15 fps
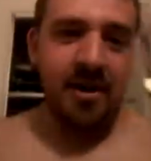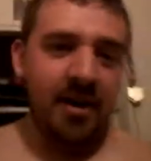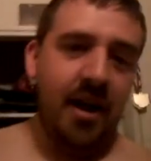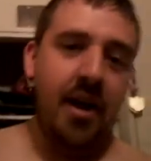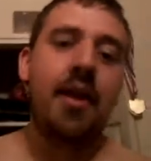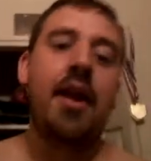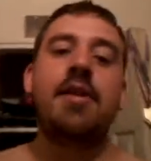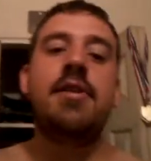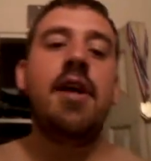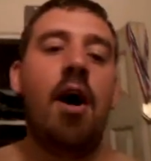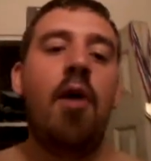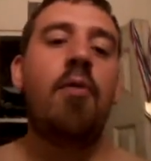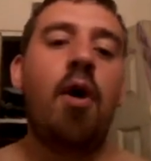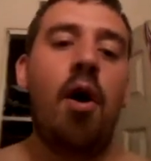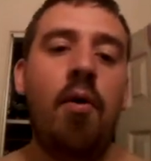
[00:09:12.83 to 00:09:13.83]
And that's
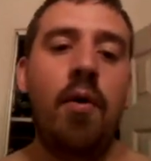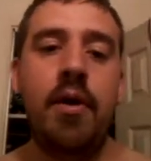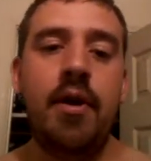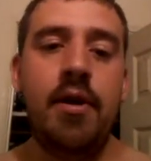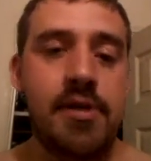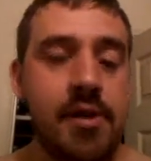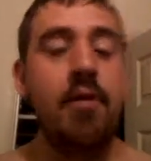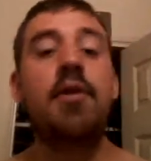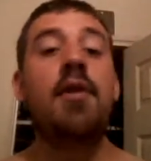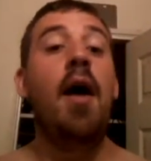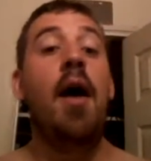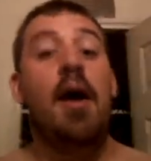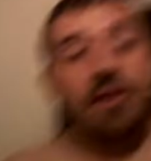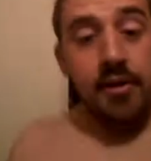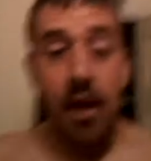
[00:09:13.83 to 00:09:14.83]
how Raw ended. So
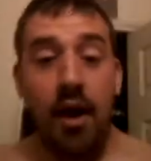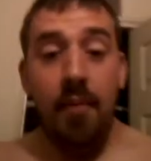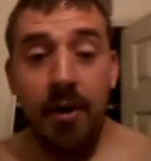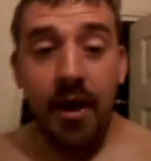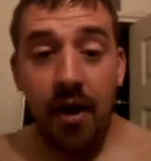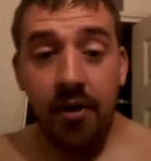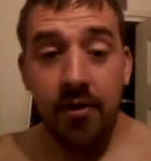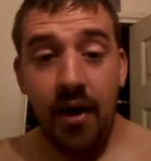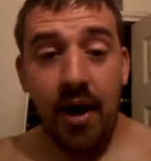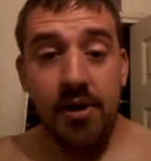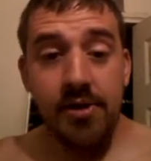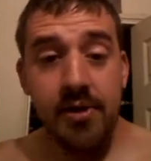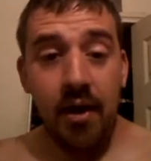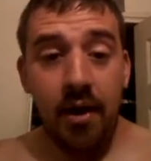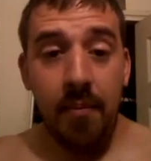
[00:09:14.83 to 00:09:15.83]
tell me how you
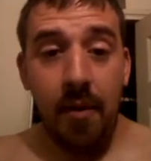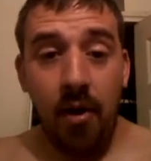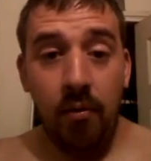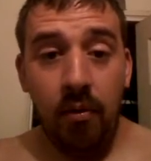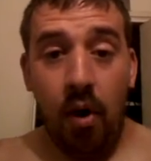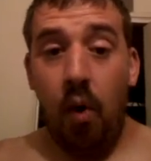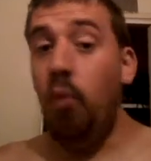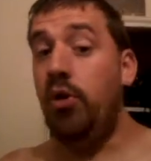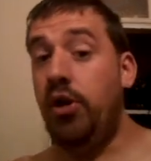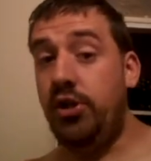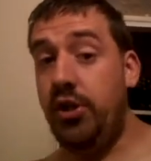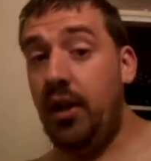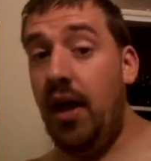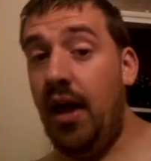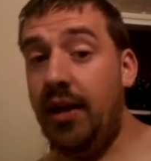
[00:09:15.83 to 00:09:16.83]
guys thought about Raw.
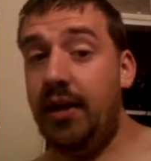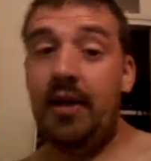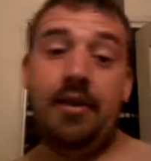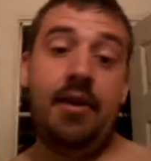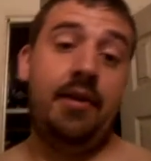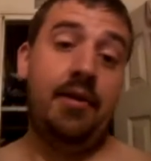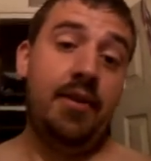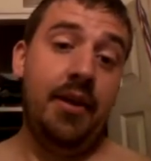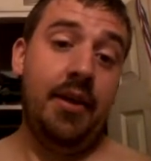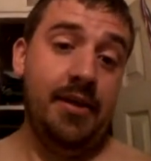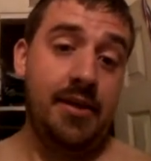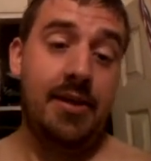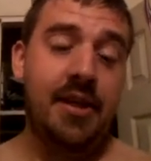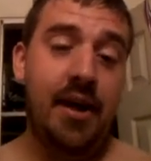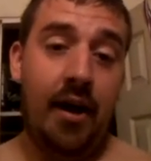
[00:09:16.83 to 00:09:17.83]
Did you like it? Did you think
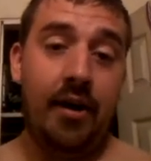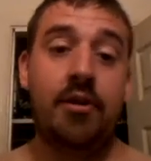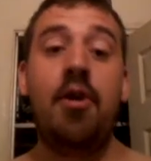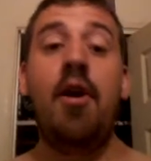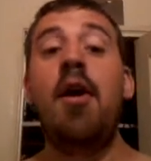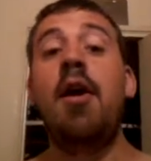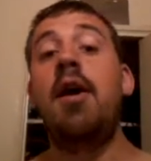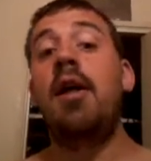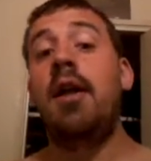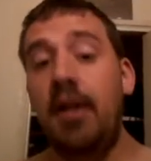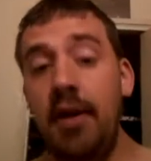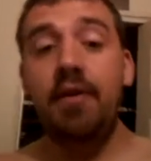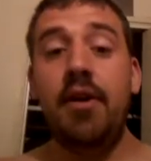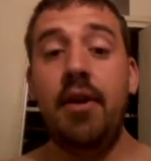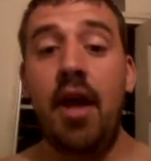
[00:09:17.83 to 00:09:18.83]
it sucked?
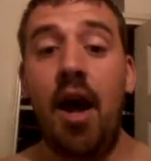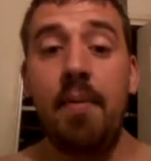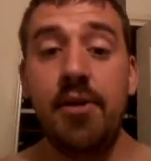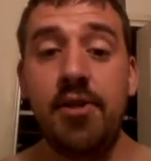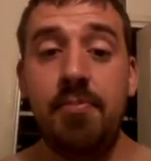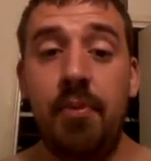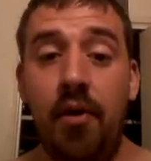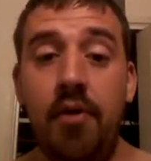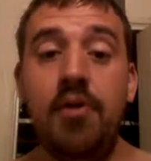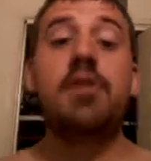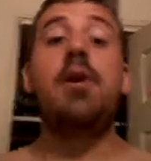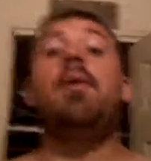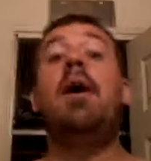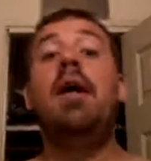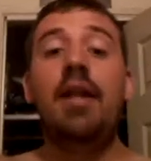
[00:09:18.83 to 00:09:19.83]
Leave it in the comments below.
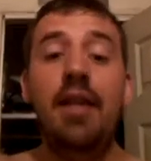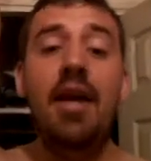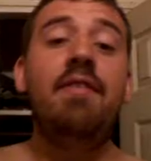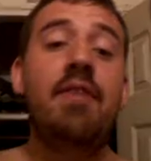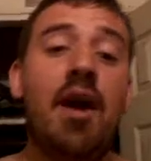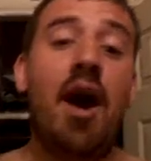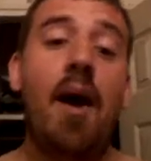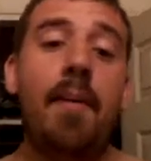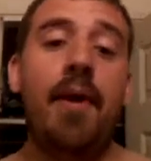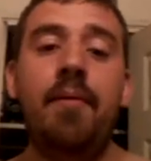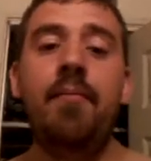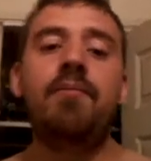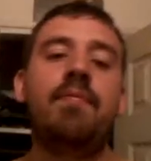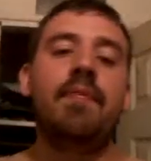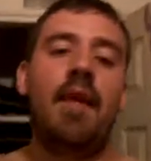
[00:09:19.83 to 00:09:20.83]
So leave a comment.
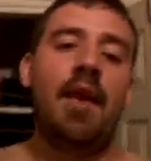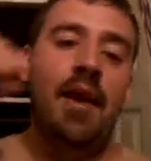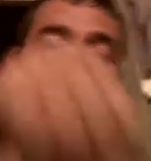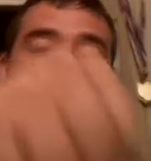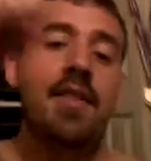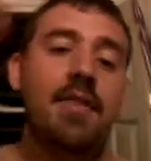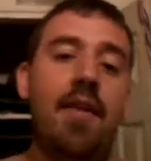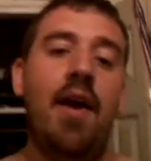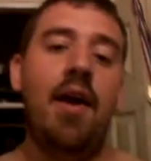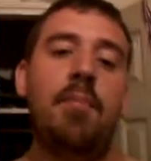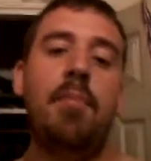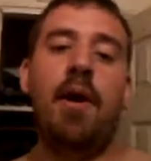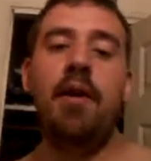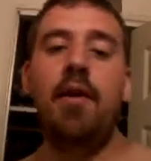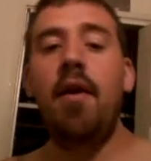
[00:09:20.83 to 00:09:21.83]
Hit the like
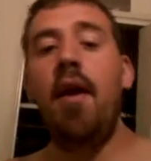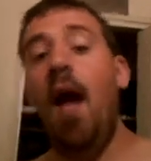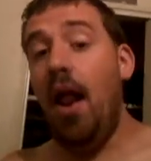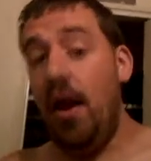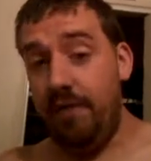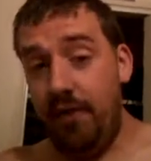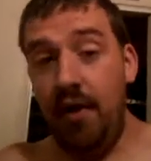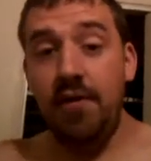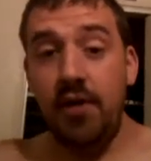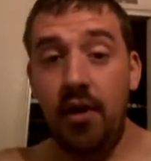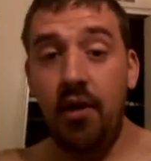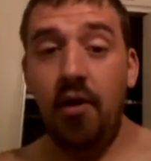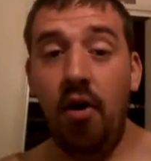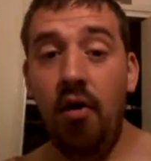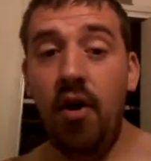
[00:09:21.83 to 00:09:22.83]
button. And if you haven't
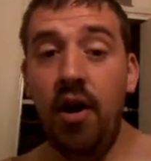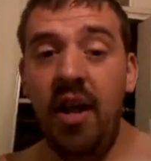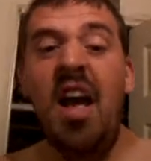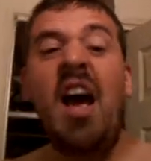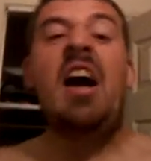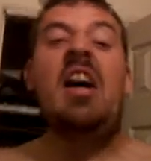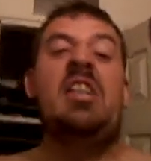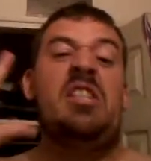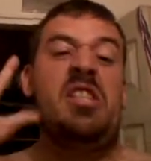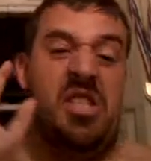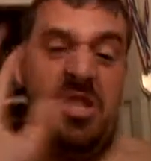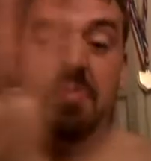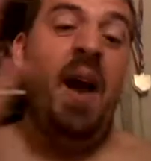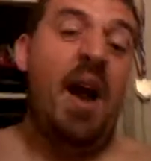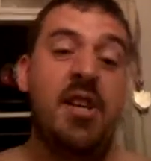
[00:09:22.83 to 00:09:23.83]
done it already,
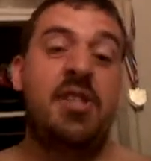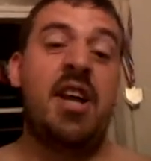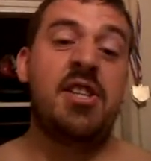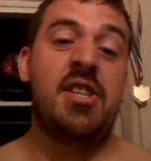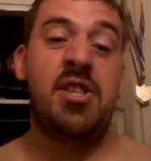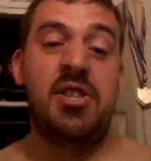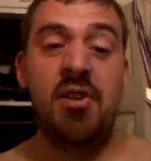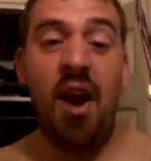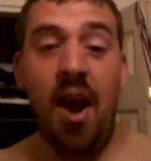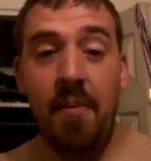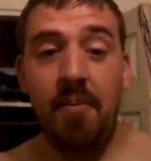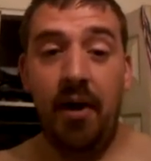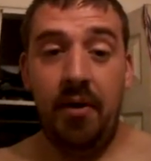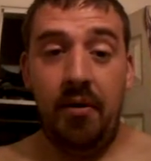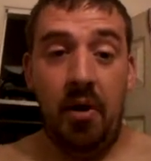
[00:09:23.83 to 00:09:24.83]
smash that
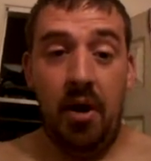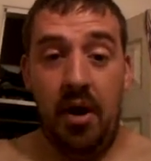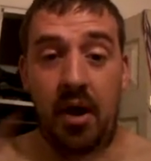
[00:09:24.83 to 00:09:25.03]
subscribe button.